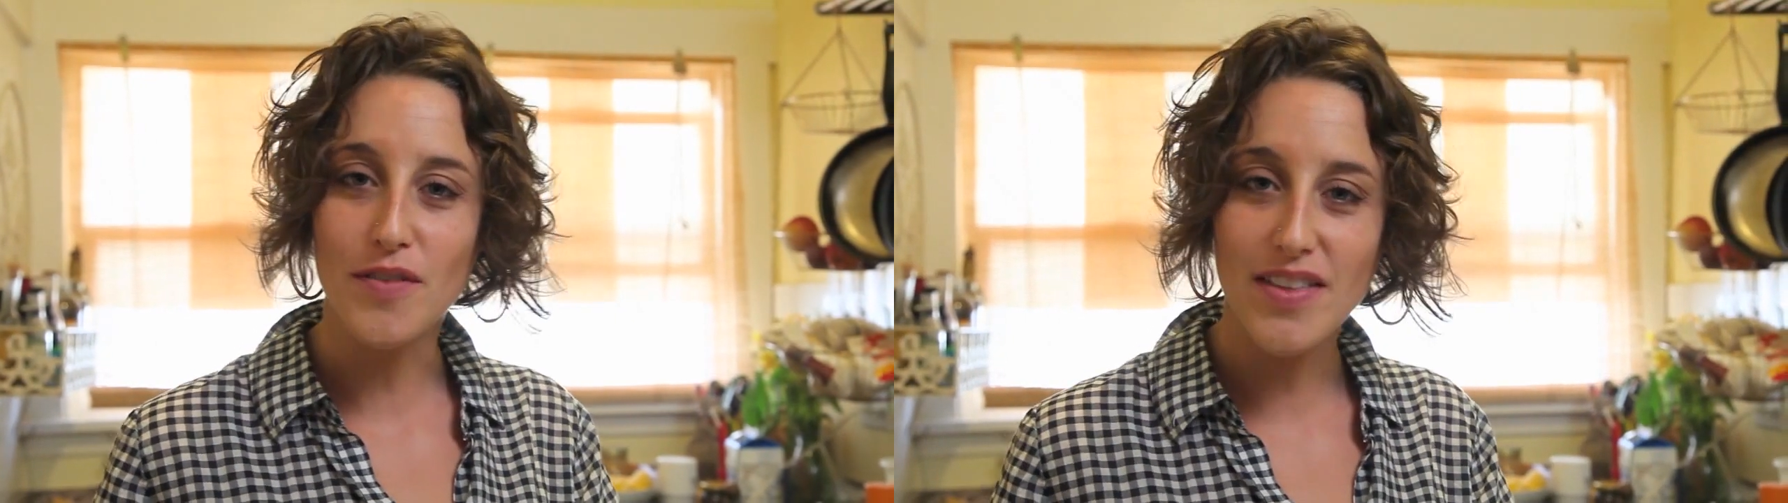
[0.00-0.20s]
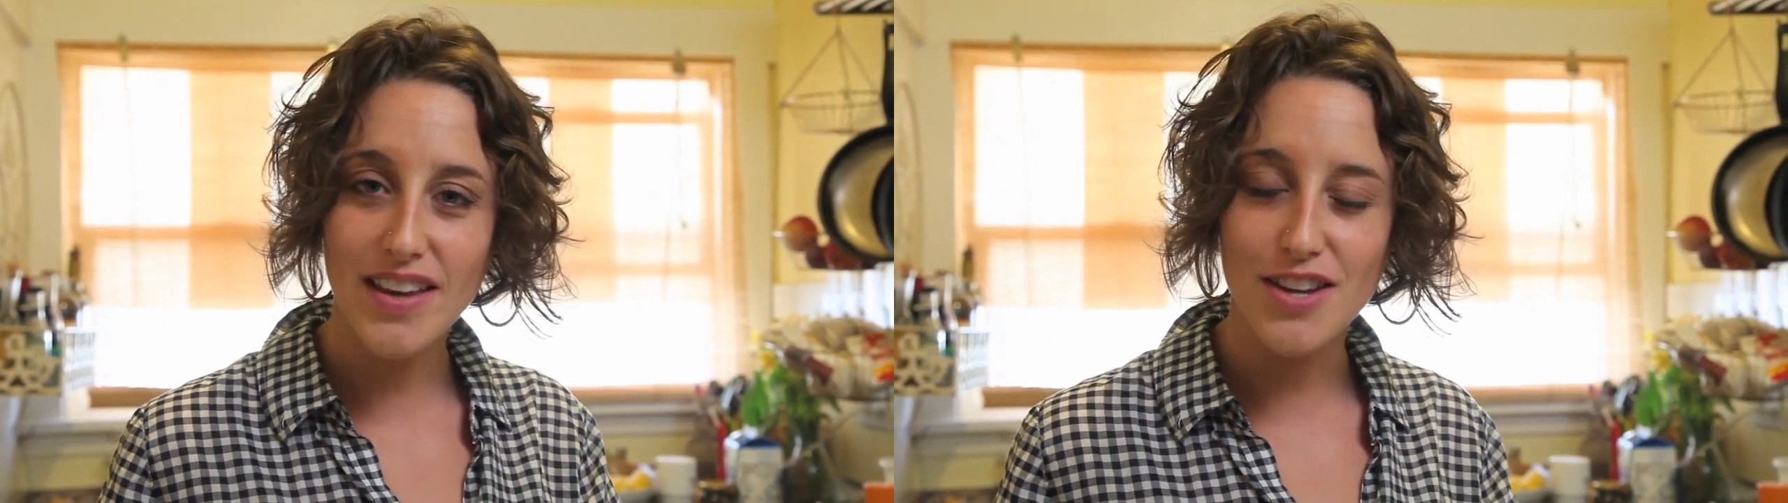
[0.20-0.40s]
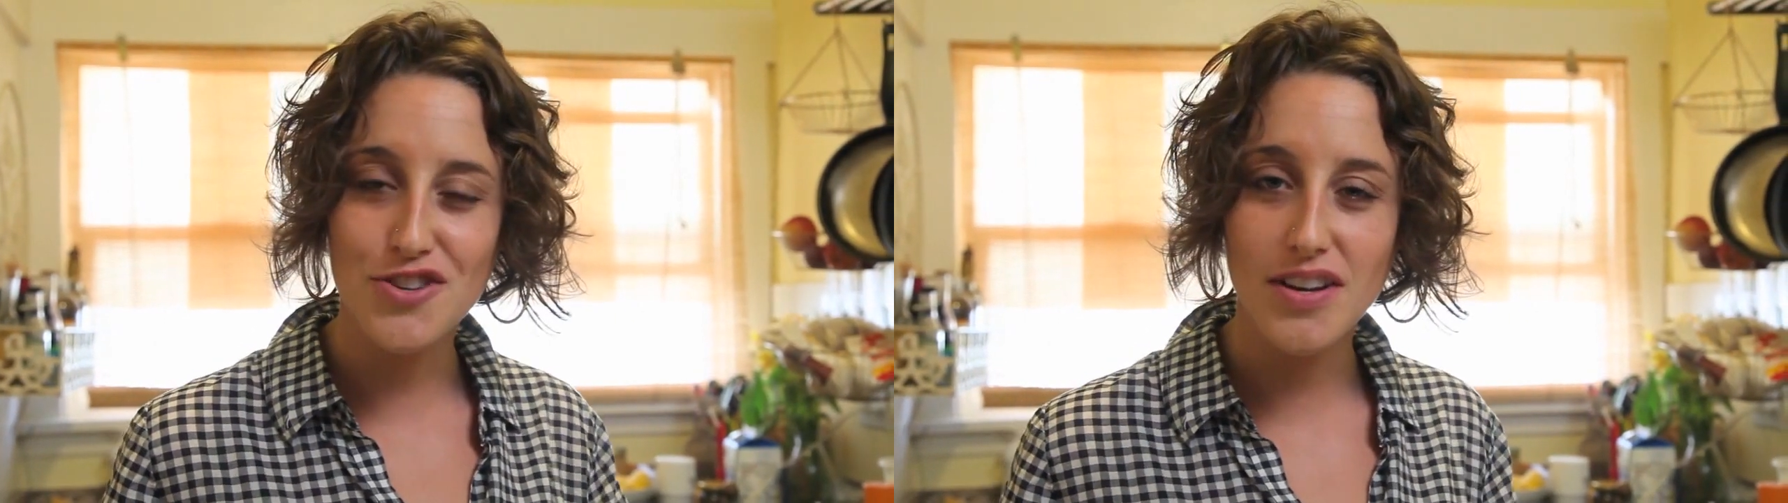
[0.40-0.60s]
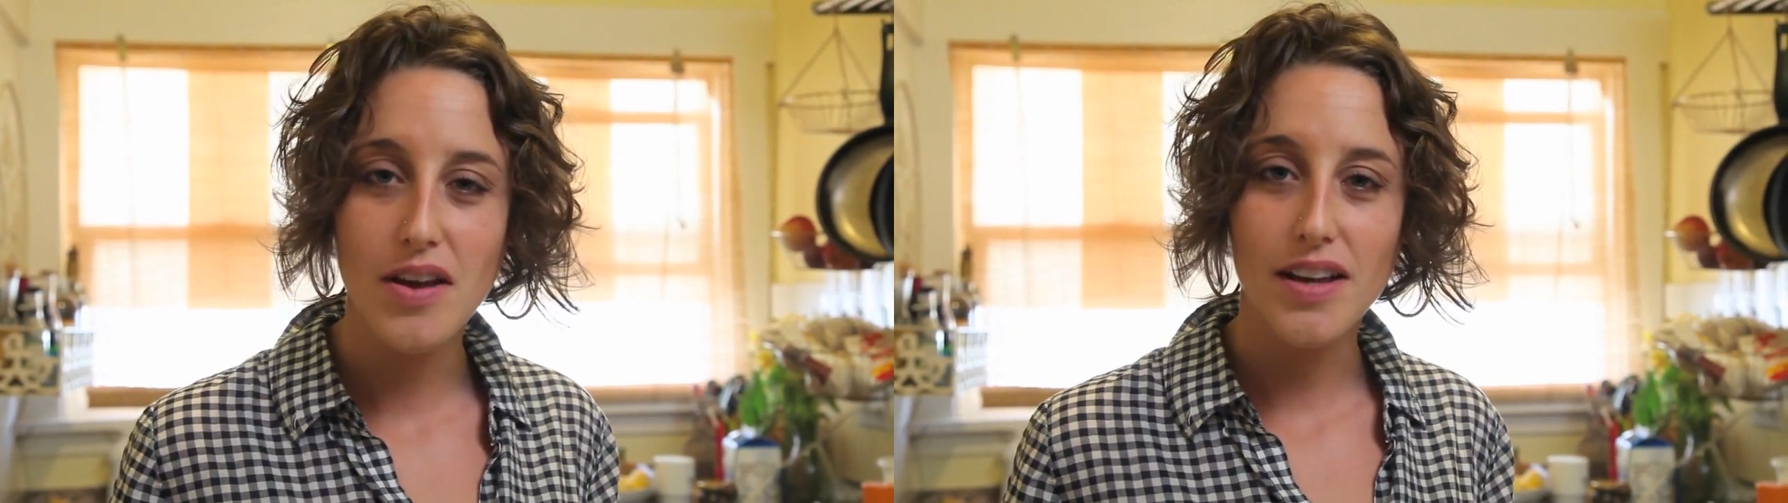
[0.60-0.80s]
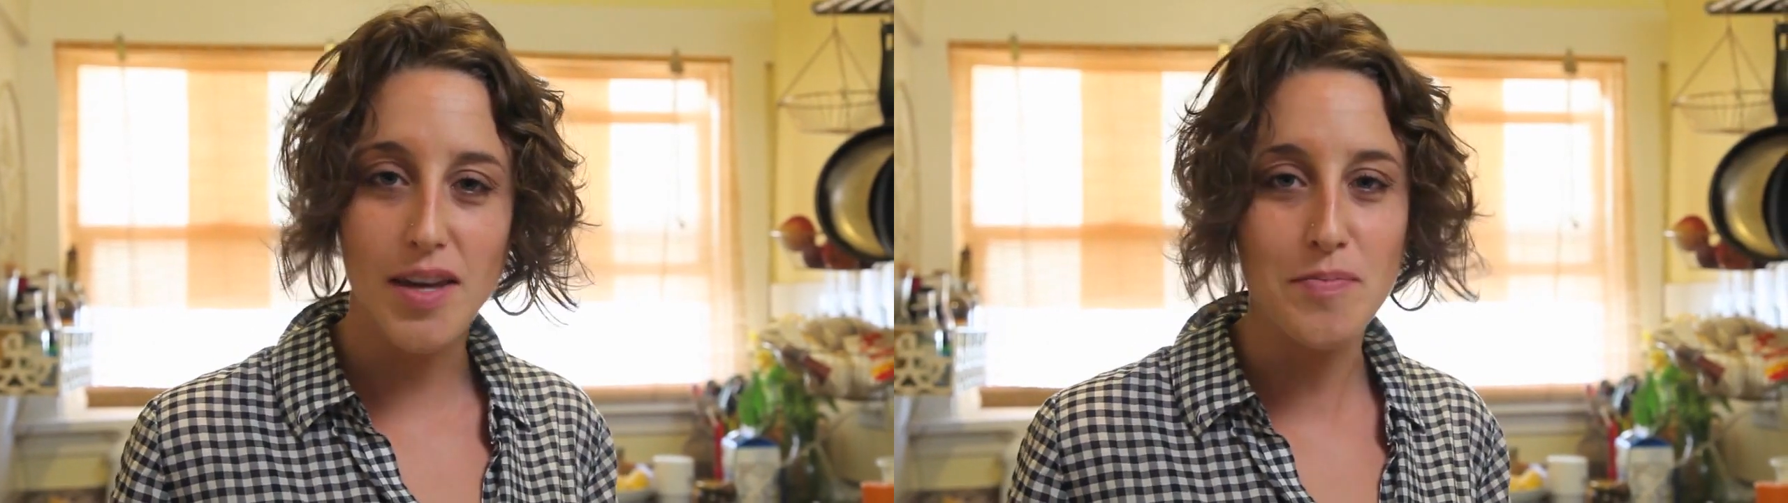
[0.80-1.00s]
of In the
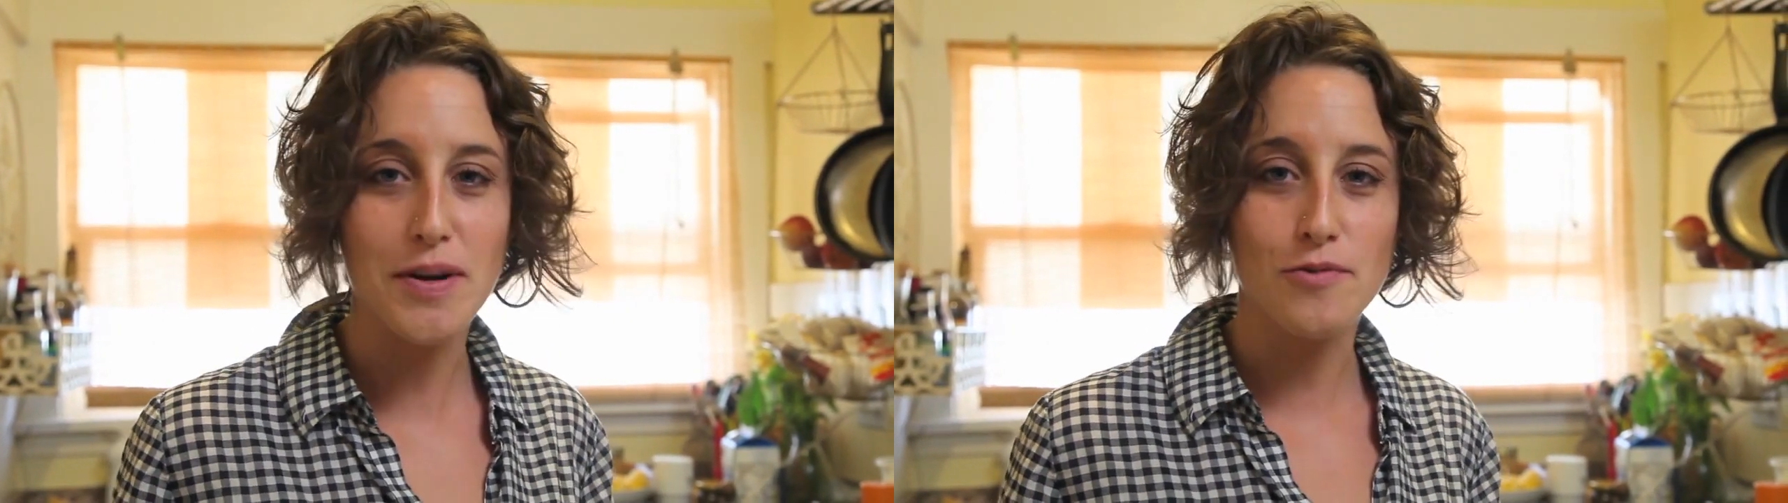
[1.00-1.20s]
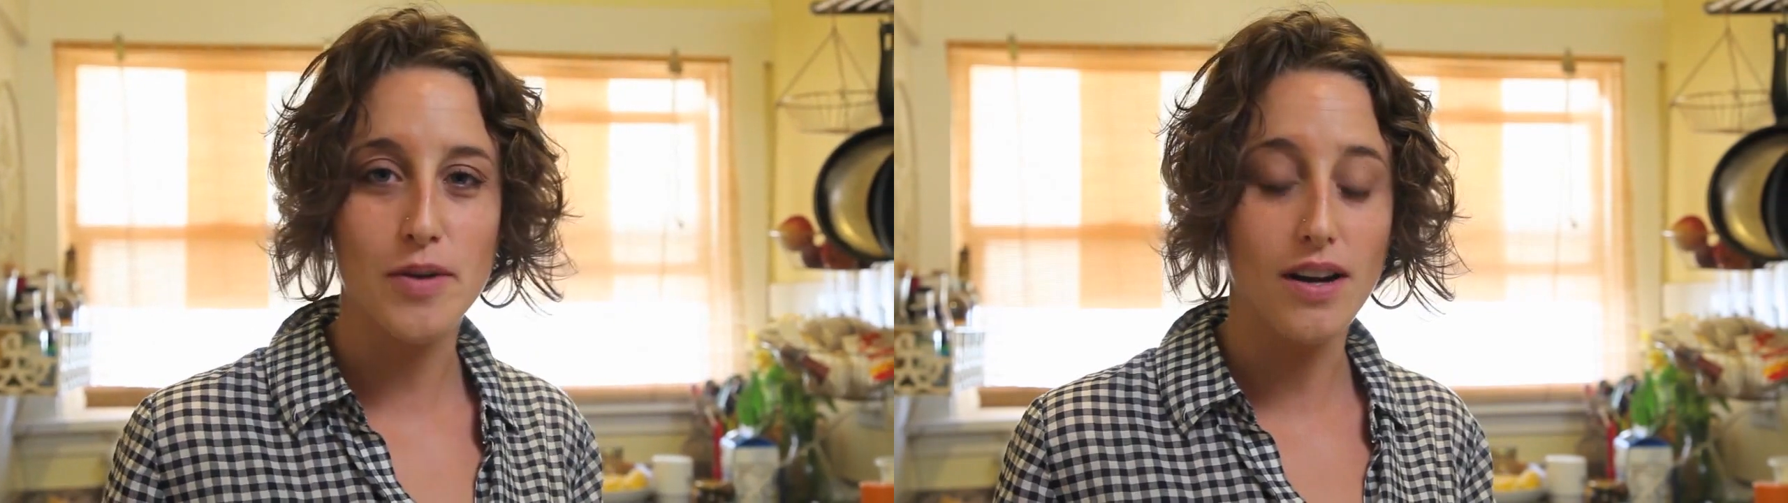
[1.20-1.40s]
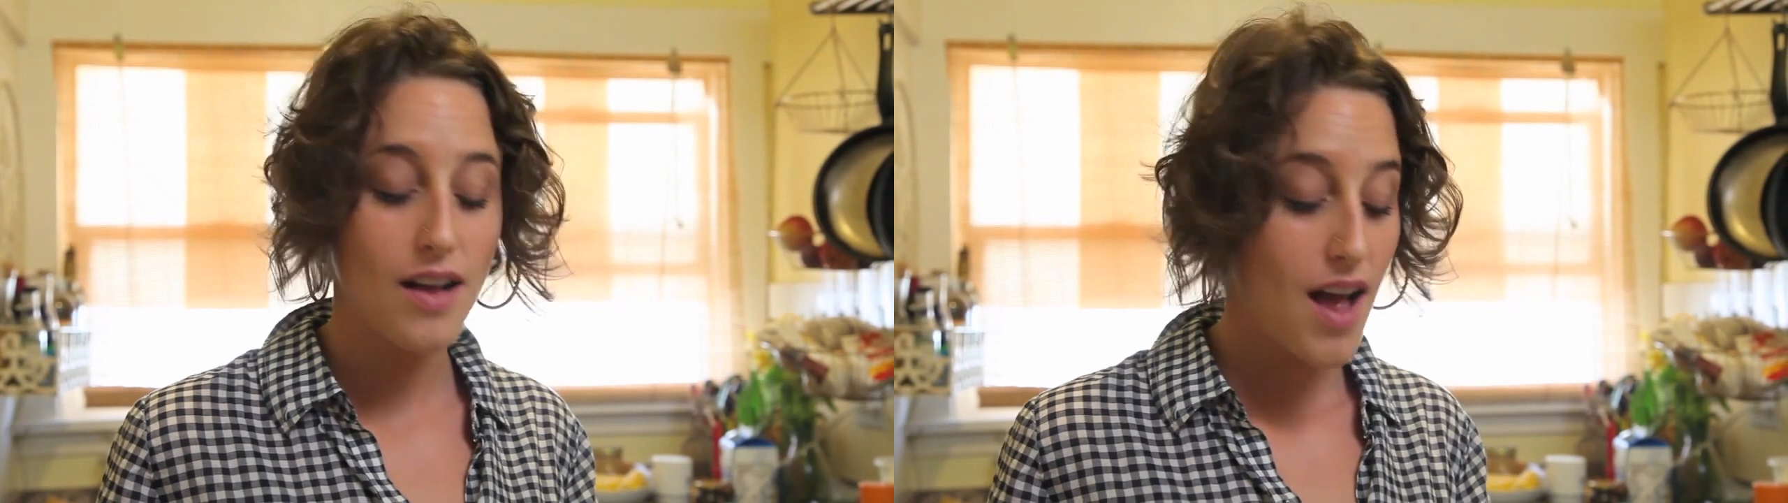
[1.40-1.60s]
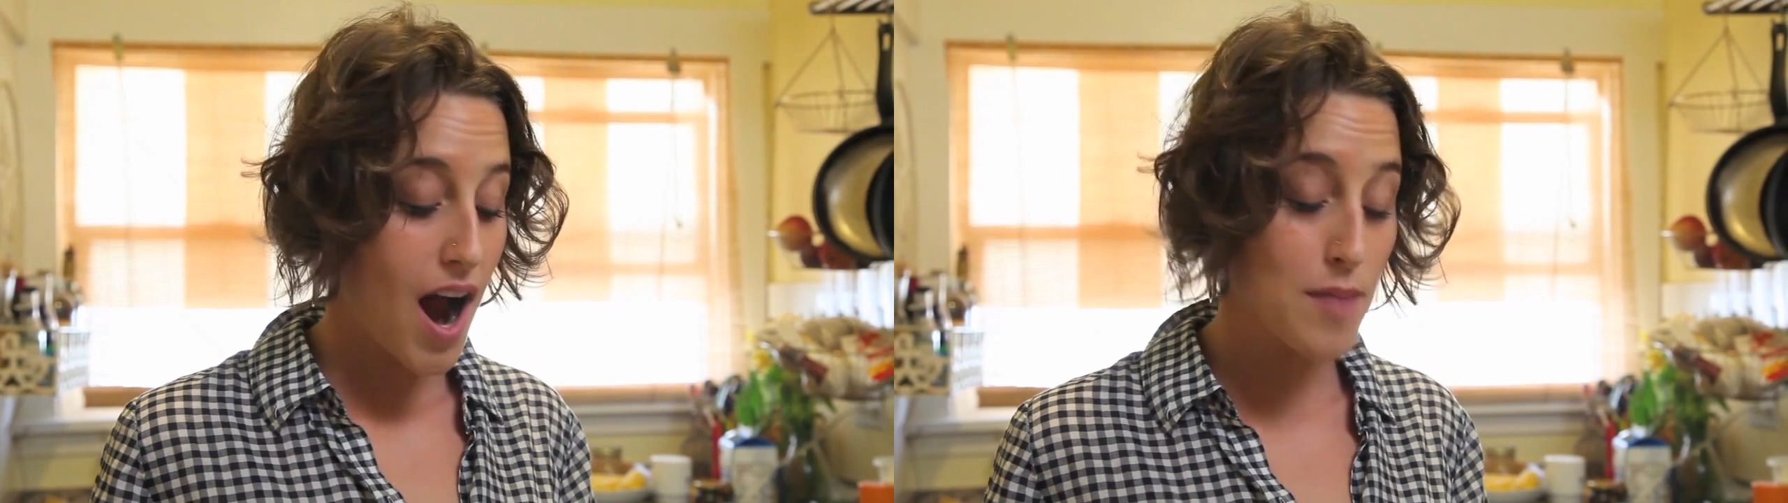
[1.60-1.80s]
Kitchen, Keeping It Real.